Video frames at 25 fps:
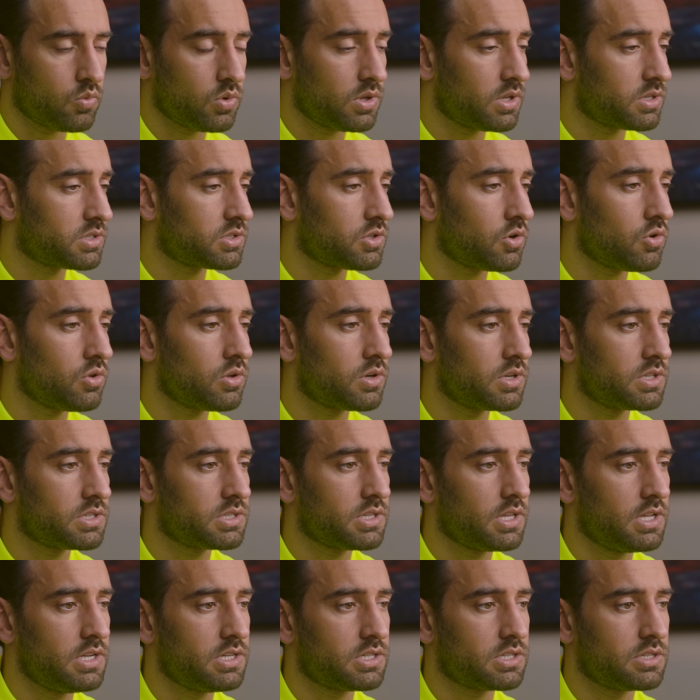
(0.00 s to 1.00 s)
with a solar
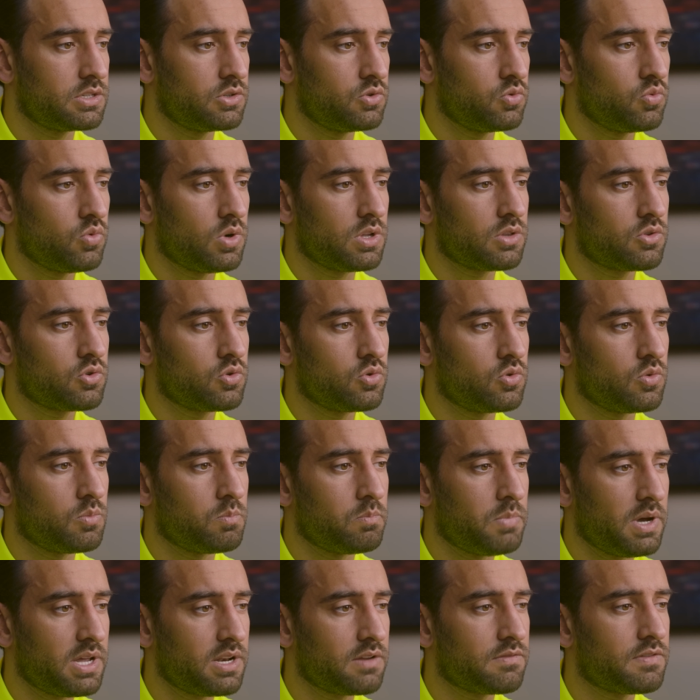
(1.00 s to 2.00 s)
installation, you want to
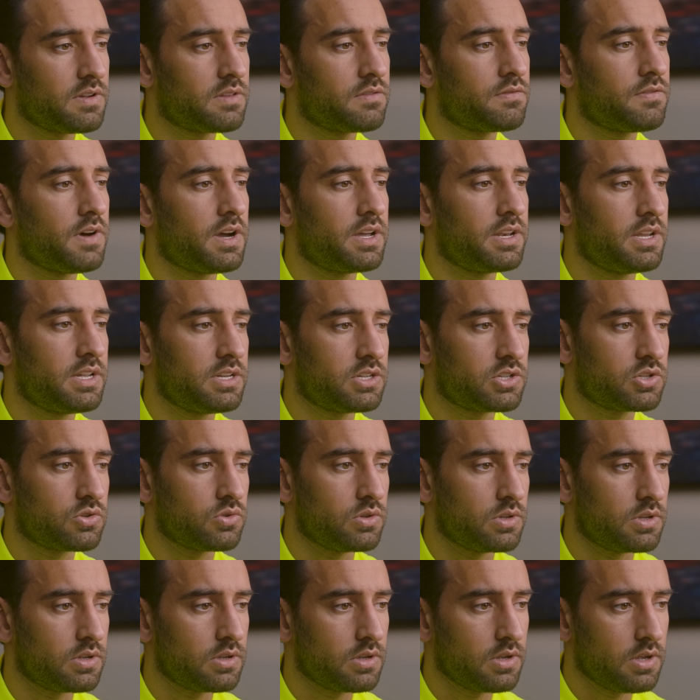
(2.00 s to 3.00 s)
benefit
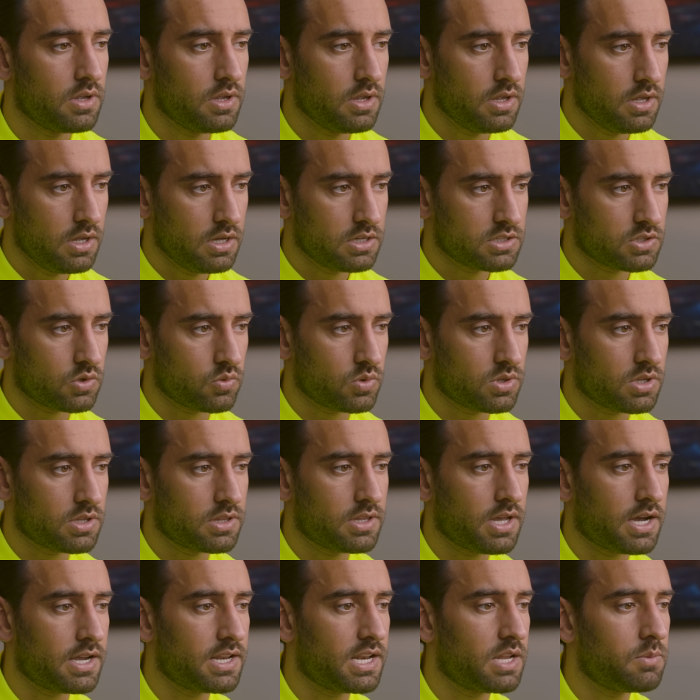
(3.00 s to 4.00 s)
financially. So with the
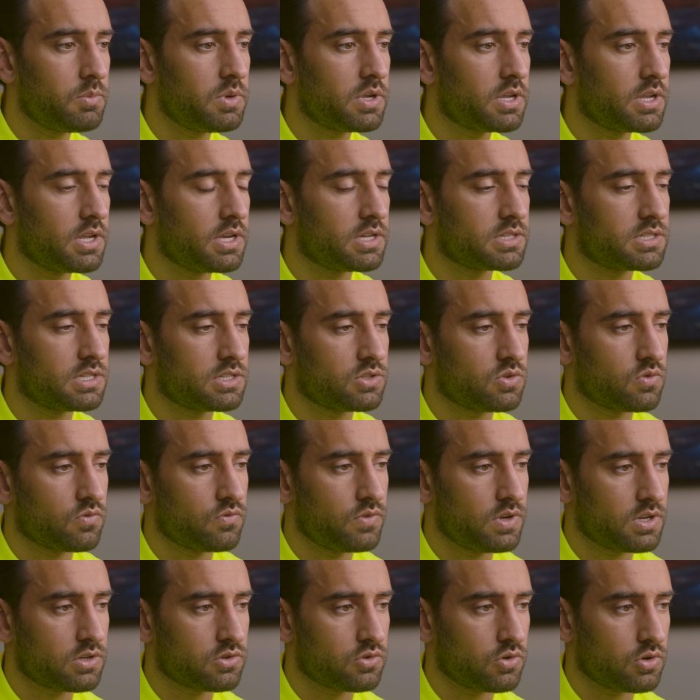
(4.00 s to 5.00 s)
dynamic ESS of
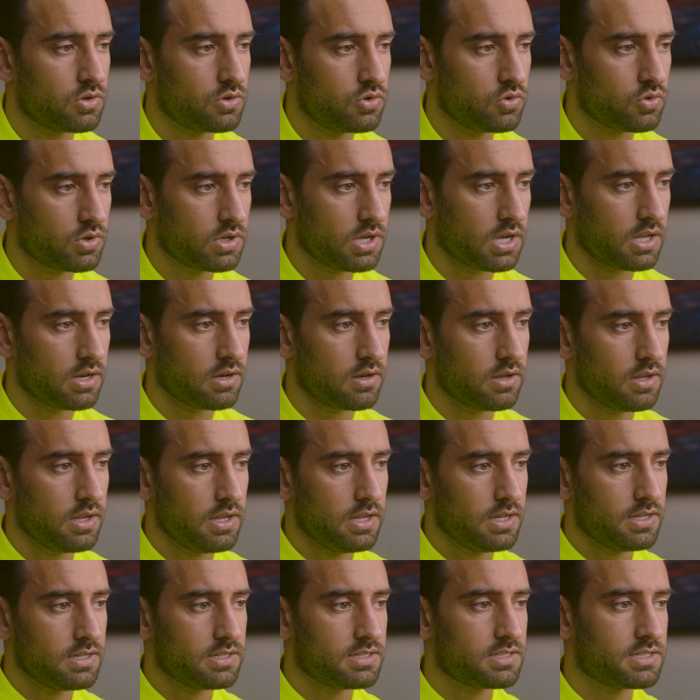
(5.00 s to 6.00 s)
Victron, you can
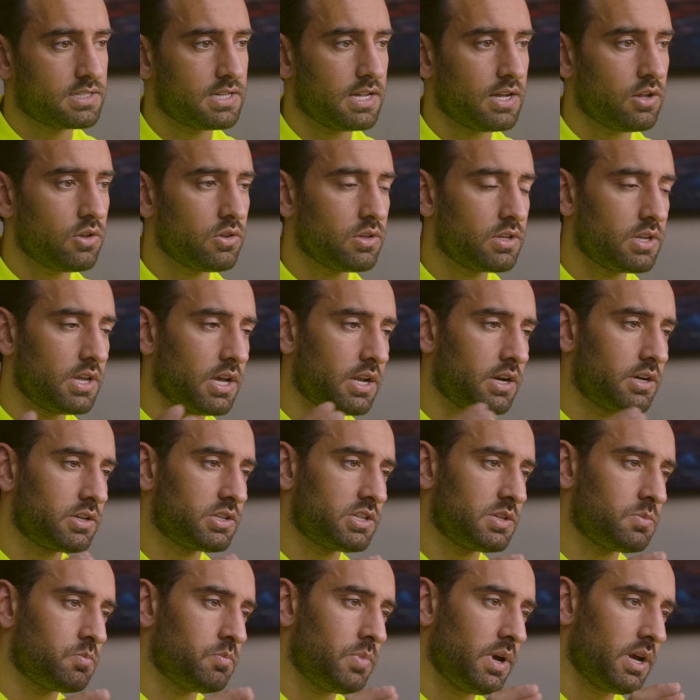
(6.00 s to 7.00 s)
sell the
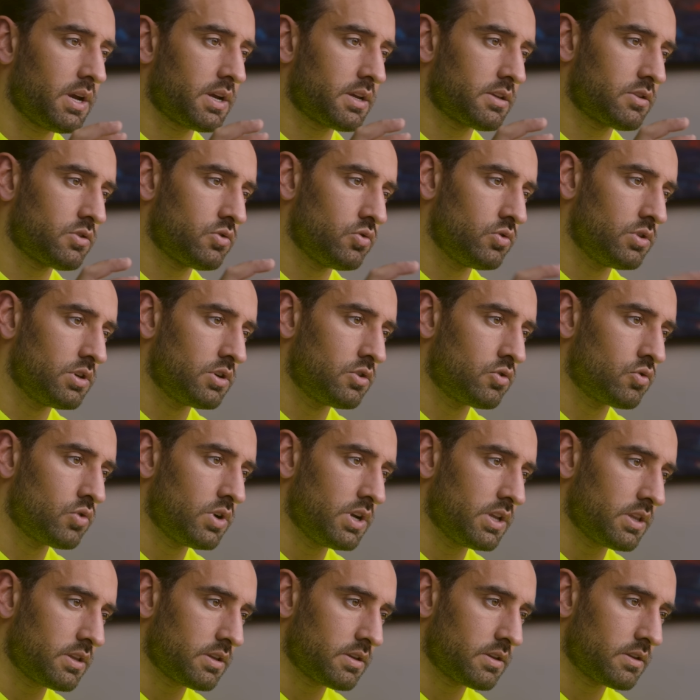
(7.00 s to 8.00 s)
energy back to the
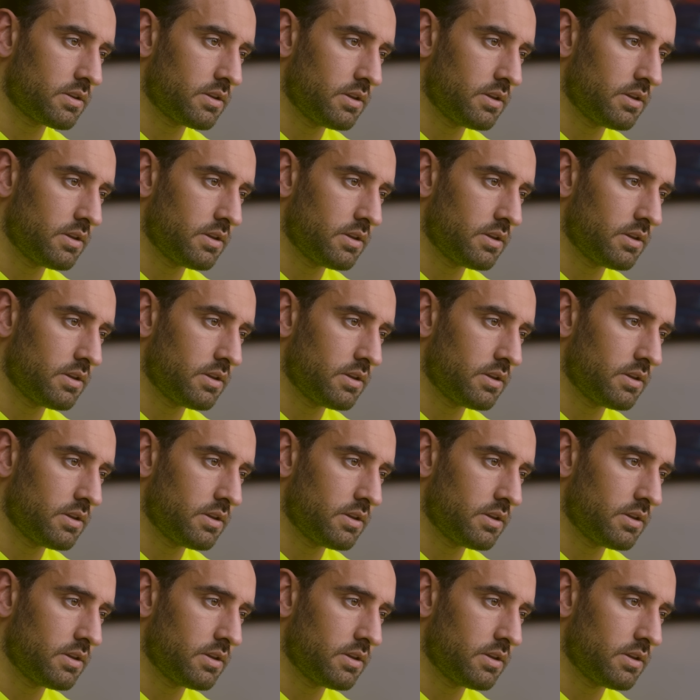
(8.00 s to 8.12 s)
grid